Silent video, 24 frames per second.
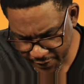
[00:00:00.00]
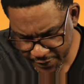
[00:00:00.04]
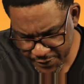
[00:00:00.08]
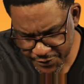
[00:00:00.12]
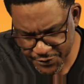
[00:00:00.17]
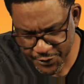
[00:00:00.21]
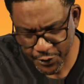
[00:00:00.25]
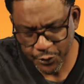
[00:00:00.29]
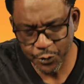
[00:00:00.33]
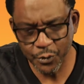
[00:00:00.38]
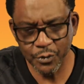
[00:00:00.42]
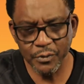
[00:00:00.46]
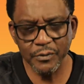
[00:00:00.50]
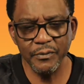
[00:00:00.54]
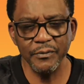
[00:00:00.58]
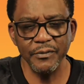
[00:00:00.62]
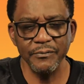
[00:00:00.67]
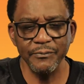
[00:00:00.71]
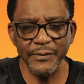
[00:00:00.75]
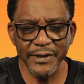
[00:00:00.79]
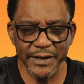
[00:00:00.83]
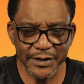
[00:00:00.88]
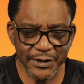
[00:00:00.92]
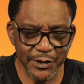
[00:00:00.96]
So
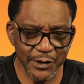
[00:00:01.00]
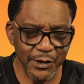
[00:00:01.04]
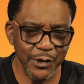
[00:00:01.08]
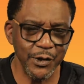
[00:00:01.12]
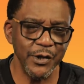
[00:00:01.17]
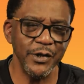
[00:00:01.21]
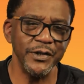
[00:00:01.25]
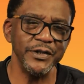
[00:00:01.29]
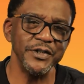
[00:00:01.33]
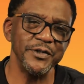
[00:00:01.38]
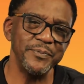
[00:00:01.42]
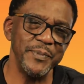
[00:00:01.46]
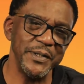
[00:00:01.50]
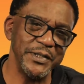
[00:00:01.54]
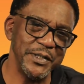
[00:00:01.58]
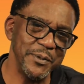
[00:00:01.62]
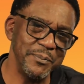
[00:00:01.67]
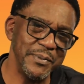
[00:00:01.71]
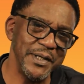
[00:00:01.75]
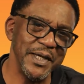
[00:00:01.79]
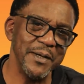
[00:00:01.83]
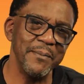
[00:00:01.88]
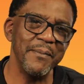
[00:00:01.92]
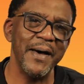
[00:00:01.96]
we get the lawyer to speak to
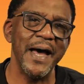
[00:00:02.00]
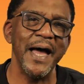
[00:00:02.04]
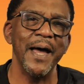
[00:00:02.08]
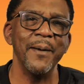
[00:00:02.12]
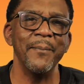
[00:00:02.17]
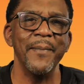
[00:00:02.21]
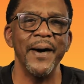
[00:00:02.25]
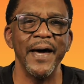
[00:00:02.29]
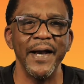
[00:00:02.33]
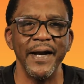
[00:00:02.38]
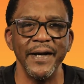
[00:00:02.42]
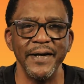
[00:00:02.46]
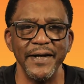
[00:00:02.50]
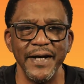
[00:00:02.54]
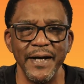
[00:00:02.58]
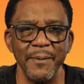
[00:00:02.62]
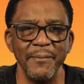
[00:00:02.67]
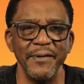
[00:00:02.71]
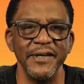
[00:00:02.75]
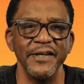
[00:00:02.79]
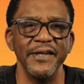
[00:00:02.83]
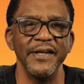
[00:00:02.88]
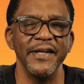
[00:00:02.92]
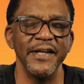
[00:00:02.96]
BMI about it,
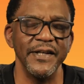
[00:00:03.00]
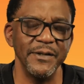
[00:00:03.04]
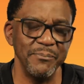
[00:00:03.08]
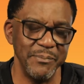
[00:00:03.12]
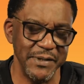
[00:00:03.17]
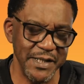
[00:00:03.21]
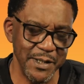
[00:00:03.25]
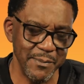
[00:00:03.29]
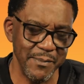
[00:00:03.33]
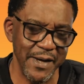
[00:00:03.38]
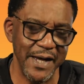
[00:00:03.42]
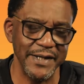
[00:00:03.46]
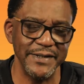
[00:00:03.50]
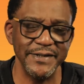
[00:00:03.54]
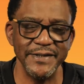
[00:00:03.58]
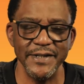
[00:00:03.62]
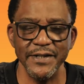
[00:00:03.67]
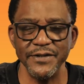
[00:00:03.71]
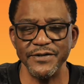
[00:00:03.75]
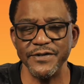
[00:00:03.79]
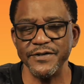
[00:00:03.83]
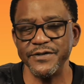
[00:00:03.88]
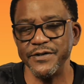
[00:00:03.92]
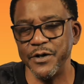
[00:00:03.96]
and BMI
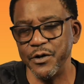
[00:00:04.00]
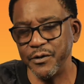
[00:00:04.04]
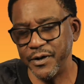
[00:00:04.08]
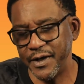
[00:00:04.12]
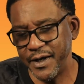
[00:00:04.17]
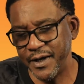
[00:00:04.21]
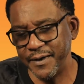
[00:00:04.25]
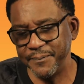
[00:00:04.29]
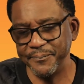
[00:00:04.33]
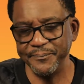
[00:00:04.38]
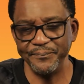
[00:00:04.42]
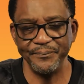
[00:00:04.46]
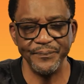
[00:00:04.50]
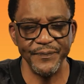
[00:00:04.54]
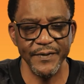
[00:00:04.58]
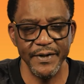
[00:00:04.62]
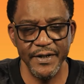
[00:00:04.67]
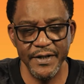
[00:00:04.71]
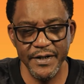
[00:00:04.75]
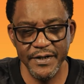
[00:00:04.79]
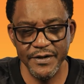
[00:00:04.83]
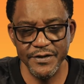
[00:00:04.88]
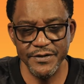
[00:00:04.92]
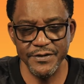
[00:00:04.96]
tells us, okay,
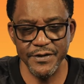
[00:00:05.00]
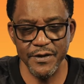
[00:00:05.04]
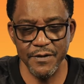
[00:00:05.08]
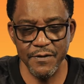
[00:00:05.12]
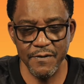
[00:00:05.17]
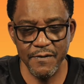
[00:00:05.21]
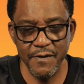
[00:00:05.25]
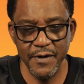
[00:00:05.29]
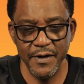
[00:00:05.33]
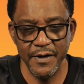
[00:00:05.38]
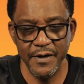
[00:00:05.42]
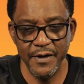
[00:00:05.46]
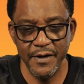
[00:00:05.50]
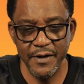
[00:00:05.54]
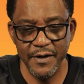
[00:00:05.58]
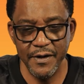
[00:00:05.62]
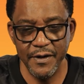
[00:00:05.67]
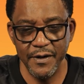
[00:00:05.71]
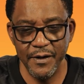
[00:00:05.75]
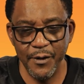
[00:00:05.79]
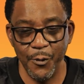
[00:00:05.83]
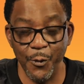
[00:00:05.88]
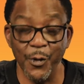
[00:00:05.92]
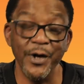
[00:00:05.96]
so
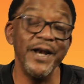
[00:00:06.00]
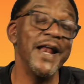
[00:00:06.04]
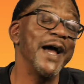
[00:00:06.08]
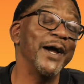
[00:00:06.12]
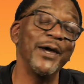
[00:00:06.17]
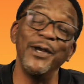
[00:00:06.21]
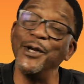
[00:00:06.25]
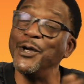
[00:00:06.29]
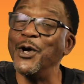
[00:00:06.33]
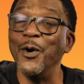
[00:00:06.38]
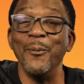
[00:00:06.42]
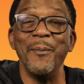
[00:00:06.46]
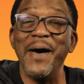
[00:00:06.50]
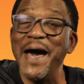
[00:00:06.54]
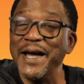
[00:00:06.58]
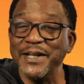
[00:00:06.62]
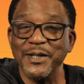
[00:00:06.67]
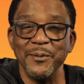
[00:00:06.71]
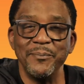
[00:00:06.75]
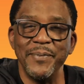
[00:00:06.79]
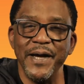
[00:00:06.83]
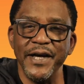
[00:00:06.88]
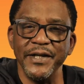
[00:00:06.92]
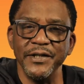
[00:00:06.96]
we're not going to go
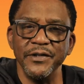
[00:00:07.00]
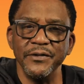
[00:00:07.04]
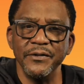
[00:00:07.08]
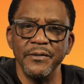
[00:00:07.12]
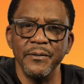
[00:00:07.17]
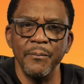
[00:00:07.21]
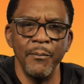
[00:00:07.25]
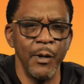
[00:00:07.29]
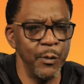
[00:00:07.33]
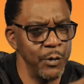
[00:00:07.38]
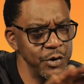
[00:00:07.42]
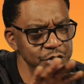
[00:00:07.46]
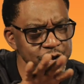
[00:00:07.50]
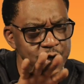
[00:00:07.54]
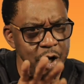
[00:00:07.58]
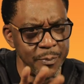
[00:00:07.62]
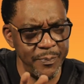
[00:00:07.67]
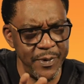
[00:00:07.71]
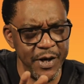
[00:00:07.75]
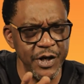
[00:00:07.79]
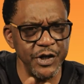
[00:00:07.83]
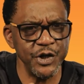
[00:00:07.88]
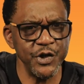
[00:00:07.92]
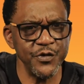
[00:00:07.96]
back to pay you, but we'll
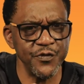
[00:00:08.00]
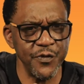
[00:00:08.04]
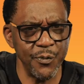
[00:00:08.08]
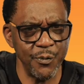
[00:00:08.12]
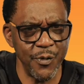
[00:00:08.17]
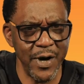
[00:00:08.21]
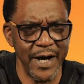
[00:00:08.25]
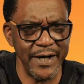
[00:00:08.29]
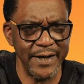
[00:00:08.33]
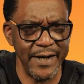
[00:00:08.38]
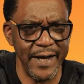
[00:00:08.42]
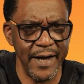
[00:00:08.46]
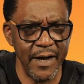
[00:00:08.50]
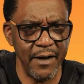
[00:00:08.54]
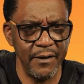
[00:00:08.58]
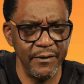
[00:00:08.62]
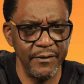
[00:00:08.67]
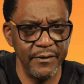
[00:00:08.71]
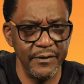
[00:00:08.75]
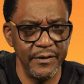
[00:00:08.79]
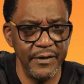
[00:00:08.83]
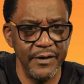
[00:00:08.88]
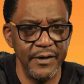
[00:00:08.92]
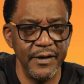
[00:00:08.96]
start paying you from right now.
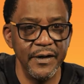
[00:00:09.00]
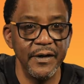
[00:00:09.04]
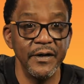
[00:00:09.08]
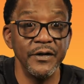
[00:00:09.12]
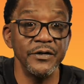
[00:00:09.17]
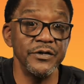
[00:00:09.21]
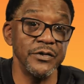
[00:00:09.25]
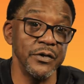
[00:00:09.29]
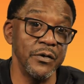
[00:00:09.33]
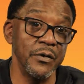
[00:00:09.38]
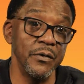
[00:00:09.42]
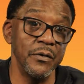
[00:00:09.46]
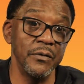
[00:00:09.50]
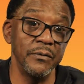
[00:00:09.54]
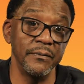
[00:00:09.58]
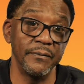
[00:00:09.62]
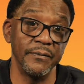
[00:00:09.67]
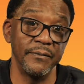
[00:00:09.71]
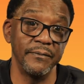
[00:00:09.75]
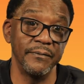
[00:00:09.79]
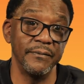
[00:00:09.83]
So